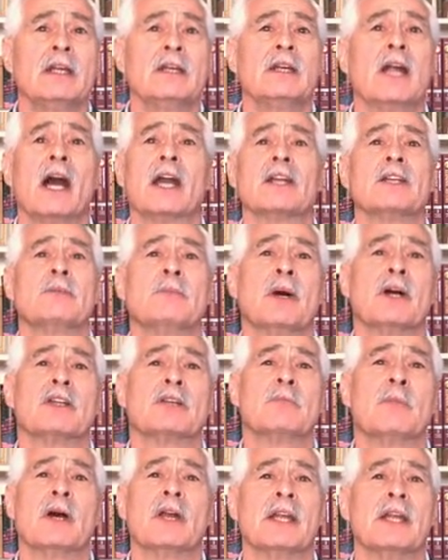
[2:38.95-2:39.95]
not as
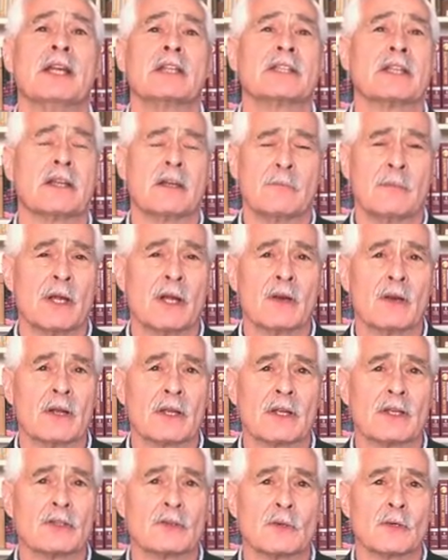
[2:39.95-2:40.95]
much money as an
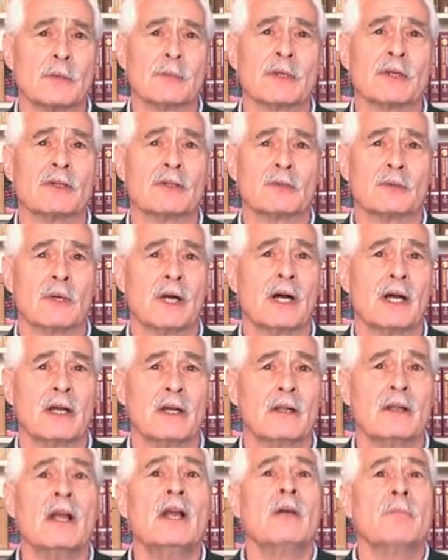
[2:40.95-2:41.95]
American criminal
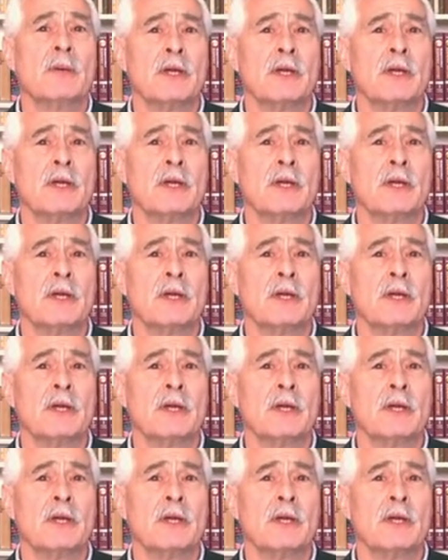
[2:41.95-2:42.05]
trial,